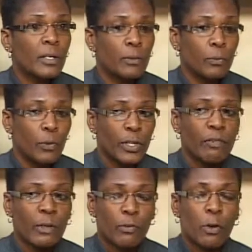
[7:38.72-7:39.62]
one of
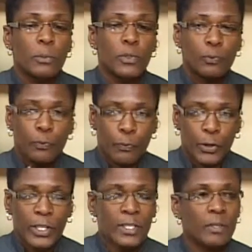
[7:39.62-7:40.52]
the forms
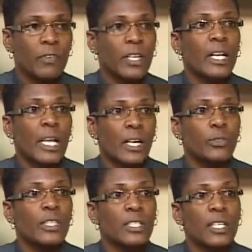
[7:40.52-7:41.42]
for the survey that
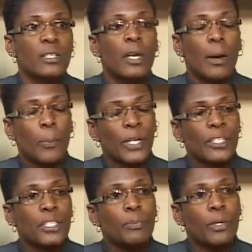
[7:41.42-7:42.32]
actually said
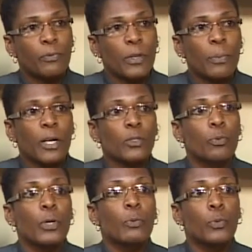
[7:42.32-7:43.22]
participant feedback. So
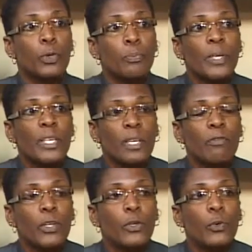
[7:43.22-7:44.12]
we would be
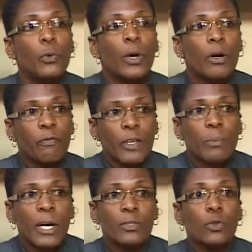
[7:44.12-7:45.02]
giving you
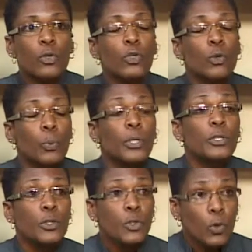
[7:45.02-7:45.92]
feedback, so you would
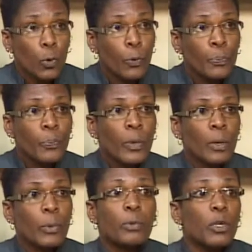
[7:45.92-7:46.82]
know.
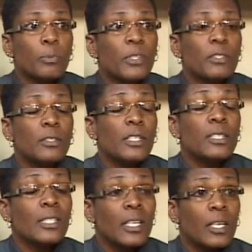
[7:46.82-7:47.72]
We would not be
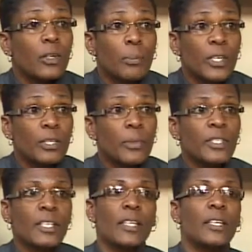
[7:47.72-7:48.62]
just taking your
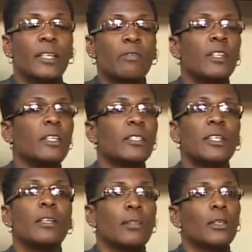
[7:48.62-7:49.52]
measurements and at the end of the day say
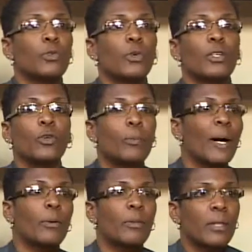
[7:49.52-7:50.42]
nothing to you and go
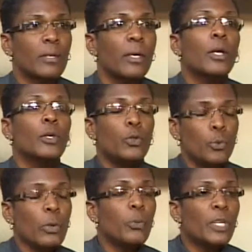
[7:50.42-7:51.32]
back with it.
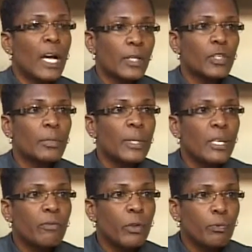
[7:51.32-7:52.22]
We would actually be
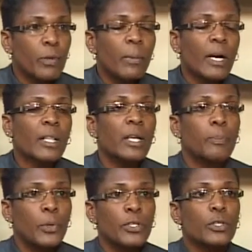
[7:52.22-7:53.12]
giving you feedback, and there are
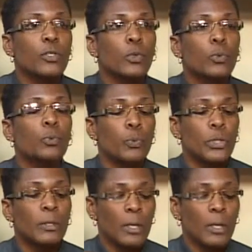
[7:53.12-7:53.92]
persons who would